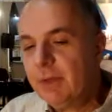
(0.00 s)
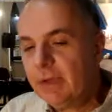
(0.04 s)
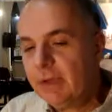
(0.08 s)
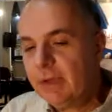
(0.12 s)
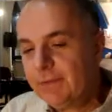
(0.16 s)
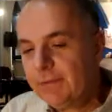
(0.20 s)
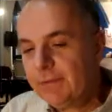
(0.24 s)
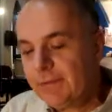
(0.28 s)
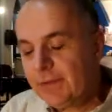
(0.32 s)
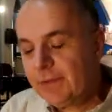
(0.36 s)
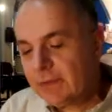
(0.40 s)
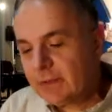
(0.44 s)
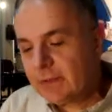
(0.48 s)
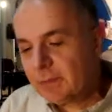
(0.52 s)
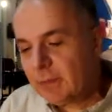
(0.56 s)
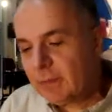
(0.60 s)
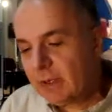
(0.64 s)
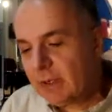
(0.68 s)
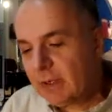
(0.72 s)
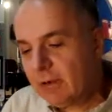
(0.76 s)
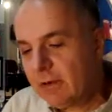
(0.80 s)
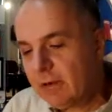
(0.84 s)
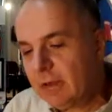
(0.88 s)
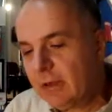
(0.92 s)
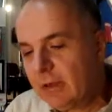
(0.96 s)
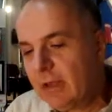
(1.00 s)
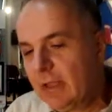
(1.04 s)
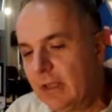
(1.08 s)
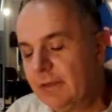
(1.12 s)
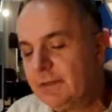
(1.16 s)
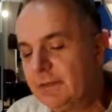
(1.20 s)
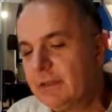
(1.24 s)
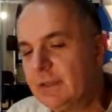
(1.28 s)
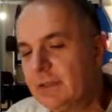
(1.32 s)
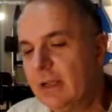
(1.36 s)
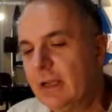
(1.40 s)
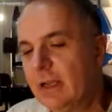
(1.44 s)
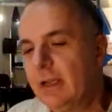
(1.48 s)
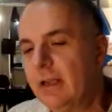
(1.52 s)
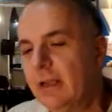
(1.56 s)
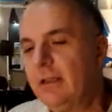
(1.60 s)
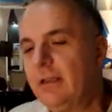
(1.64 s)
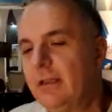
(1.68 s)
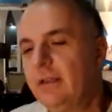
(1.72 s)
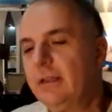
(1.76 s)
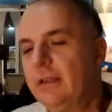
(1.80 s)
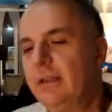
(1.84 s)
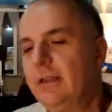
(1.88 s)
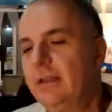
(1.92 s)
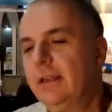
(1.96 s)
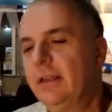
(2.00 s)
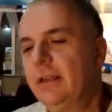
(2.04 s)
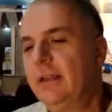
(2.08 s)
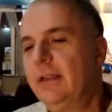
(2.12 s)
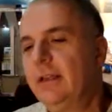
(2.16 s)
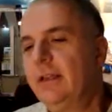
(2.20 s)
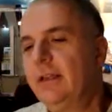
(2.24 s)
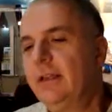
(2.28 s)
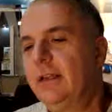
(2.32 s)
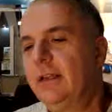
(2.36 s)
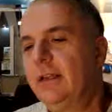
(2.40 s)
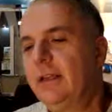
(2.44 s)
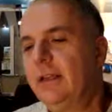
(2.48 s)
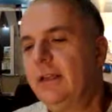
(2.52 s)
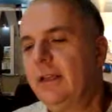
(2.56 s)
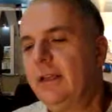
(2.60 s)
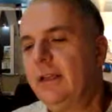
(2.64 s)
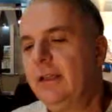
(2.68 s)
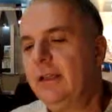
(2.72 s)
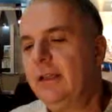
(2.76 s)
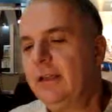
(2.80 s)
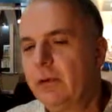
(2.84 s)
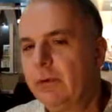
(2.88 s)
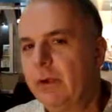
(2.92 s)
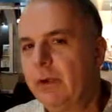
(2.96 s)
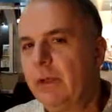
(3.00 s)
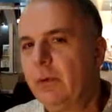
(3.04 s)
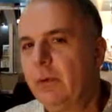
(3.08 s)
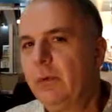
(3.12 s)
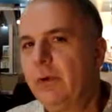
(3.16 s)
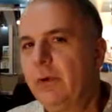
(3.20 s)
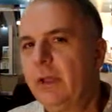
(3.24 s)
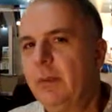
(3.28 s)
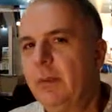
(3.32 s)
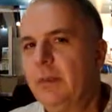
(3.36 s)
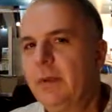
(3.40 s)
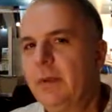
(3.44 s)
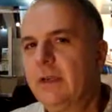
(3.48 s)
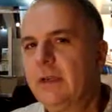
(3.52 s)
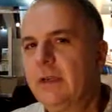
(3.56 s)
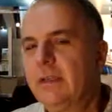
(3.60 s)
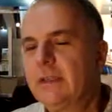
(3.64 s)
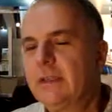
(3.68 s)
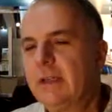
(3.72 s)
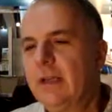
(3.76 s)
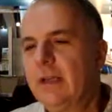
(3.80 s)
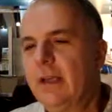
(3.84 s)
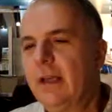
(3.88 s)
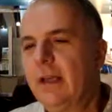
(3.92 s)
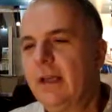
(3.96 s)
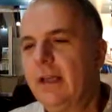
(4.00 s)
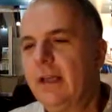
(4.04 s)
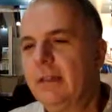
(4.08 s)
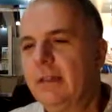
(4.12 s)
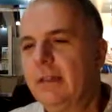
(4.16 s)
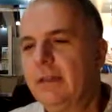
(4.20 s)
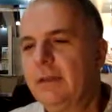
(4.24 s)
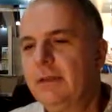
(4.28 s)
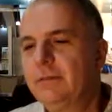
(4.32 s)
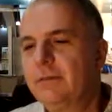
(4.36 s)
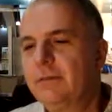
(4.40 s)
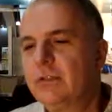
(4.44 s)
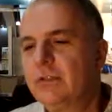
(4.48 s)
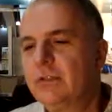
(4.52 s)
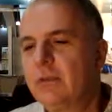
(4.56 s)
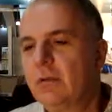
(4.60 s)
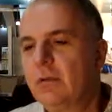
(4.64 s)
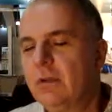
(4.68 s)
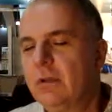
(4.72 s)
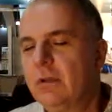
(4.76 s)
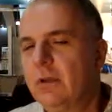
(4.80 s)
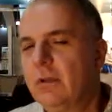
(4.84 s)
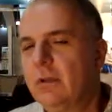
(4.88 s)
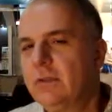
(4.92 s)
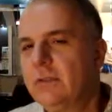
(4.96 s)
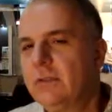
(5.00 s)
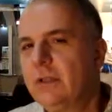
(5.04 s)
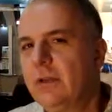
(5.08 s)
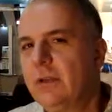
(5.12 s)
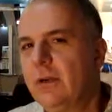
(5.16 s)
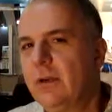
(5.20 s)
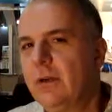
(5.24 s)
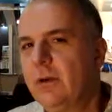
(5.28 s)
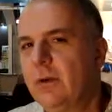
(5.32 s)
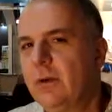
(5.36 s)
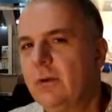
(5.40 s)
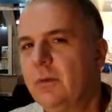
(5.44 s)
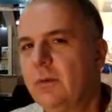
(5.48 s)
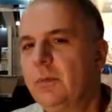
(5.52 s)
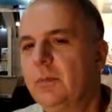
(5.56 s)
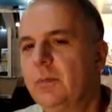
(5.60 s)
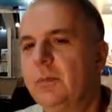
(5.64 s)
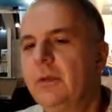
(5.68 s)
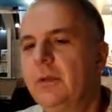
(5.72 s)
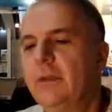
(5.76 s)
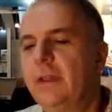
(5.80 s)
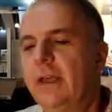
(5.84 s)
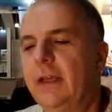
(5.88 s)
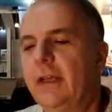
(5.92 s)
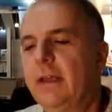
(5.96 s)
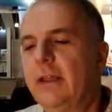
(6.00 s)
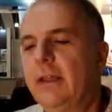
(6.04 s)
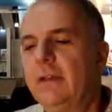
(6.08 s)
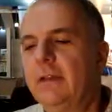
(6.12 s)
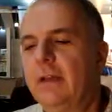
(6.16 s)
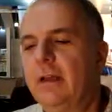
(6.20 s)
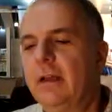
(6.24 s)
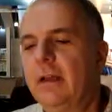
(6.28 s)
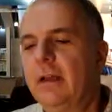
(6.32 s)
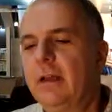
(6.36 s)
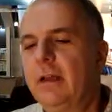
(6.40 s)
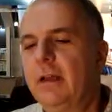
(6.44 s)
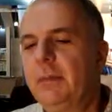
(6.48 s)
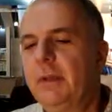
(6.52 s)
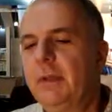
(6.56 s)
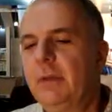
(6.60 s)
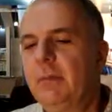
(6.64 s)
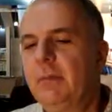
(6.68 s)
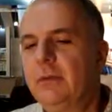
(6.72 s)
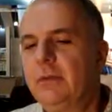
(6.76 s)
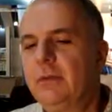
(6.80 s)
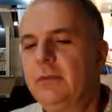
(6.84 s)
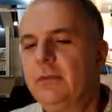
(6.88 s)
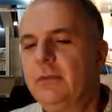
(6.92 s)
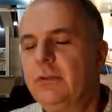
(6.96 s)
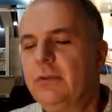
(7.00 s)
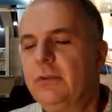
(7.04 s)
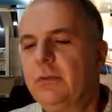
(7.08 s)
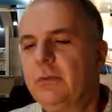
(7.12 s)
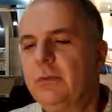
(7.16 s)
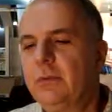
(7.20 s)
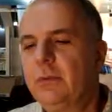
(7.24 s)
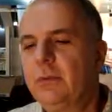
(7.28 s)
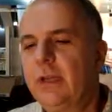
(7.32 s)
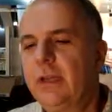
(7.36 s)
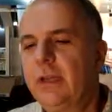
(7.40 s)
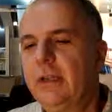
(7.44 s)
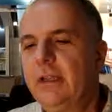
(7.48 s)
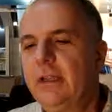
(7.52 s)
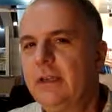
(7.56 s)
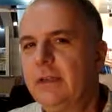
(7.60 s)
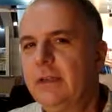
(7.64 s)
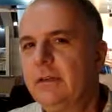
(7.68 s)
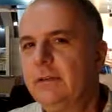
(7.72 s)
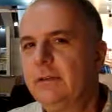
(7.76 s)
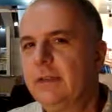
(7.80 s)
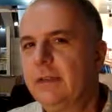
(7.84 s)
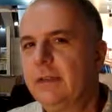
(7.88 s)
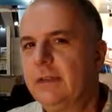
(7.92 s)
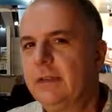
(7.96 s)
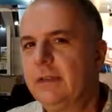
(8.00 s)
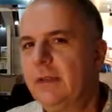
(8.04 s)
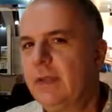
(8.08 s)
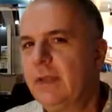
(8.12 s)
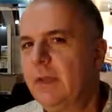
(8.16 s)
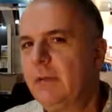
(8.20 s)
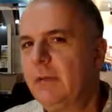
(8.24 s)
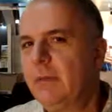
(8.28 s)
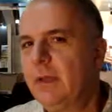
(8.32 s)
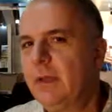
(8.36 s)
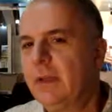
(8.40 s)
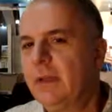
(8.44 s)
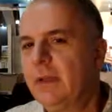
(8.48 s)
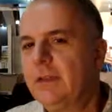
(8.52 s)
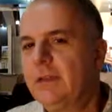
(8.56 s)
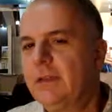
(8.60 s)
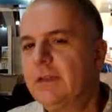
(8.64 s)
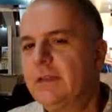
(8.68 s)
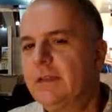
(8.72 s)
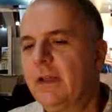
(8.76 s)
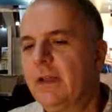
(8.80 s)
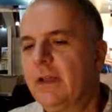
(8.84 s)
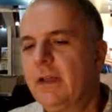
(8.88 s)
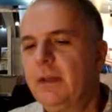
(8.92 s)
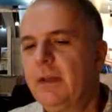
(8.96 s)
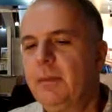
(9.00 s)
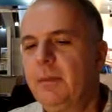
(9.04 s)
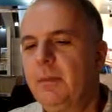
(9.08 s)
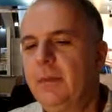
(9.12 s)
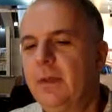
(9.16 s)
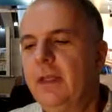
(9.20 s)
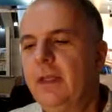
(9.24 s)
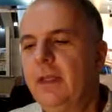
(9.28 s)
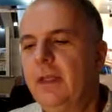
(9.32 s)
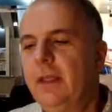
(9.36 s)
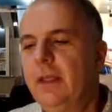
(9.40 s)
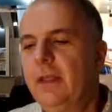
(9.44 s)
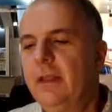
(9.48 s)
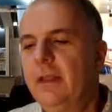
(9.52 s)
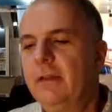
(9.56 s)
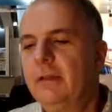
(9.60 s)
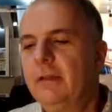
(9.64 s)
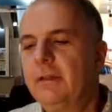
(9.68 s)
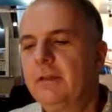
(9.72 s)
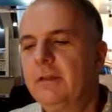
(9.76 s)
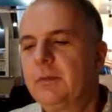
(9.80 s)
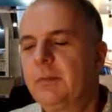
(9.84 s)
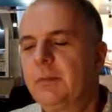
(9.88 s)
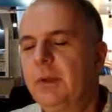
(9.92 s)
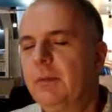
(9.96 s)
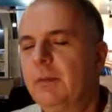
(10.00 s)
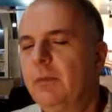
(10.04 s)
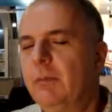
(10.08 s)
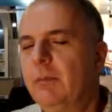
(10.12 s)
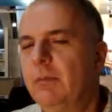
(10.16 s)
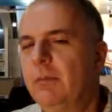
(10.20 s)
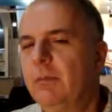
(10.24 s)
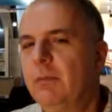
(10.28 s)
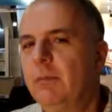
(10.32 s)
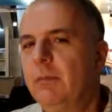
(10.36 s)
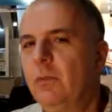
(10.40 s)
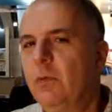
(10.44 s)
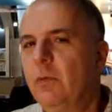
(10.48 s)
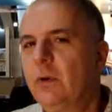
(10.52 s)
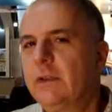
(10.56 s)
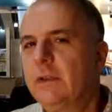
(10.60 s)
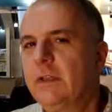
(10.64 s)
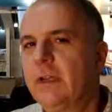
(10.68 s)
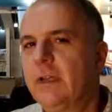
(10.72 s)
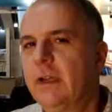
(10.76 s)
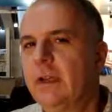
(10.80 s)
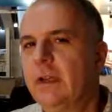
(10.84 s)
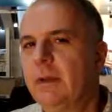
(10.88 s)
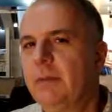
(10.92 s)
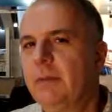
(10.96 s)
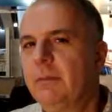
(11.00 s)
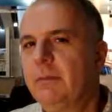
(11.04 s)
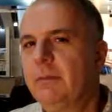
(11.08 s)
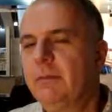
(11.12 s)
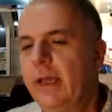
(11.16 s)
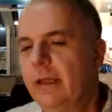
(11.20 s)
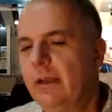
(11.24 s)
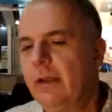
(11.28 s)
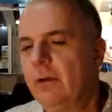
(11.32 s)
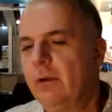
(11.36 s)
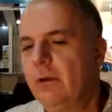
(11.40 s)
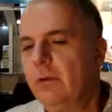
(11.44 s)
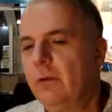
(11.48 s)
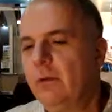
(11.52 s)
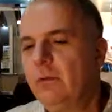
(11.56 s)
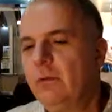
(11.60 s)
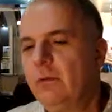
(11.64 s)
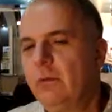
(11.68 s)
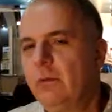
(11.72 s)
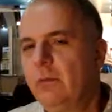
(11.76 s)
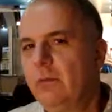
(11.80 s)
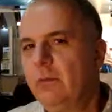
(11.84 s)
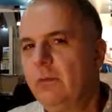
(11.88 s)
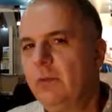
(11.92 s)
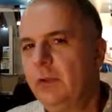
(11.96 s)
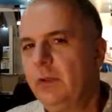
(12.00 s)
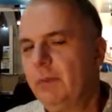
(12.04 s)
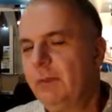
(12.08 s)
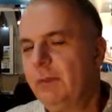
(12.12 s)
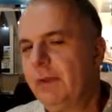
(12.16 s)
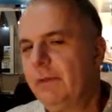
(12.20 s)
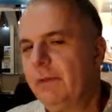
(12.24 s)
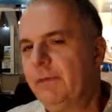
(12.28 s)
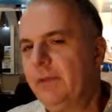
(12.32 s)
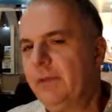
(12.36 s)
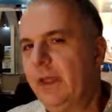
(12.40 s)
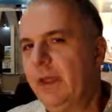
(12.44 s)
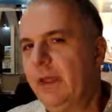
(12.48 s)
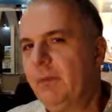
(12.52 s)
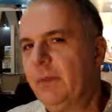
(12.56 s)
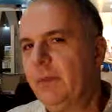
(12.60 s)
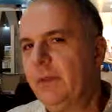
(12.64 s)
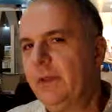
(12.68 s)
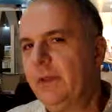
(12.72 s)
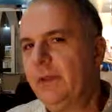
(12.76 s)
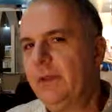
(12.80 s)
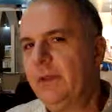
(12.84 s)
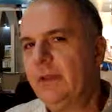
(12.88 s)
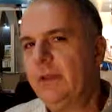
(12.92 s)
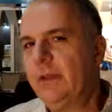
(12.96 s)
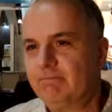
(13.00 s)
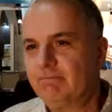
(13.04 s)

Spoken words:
affects my current lifestyle in a great way because I live so close to home that I'm able to get here in 10 minutes time and spend more time at home with my family.